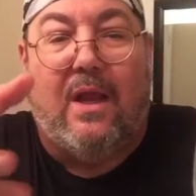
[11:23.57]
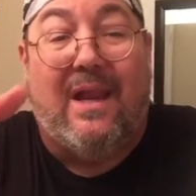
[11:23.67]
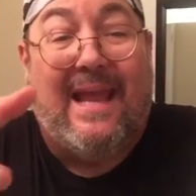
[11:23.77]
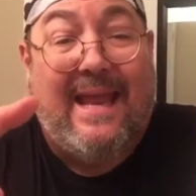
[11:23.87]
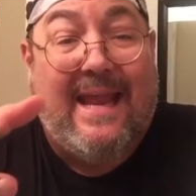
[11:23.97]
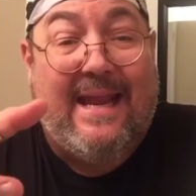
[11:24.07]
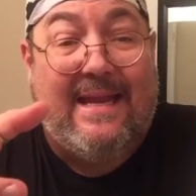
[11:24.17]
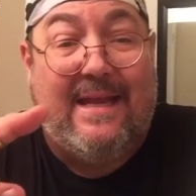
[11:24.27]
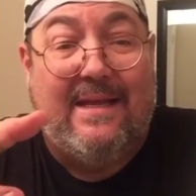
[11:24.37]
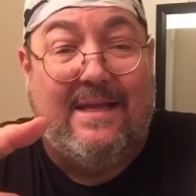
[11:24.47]

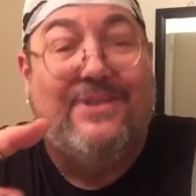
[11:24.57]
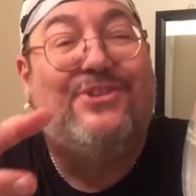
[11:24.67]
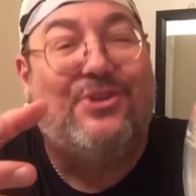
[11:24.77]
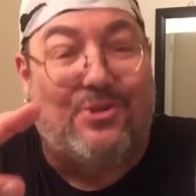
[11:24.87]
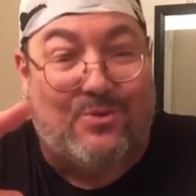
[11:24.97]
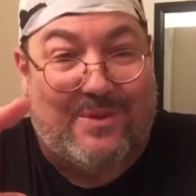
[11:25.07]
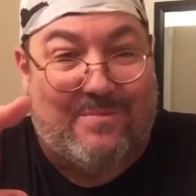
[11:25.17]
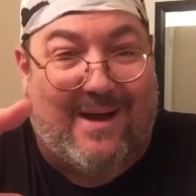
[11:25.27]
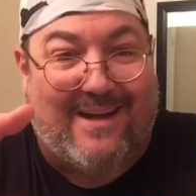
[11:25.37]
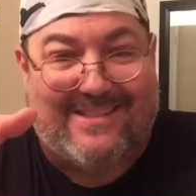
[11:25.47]
Lane jewelry
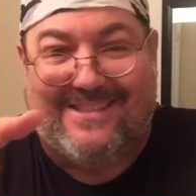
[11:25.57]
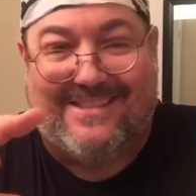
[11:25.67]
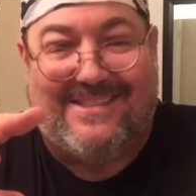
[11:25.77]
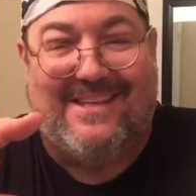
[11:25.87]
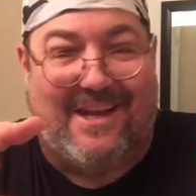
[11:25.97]
boxes,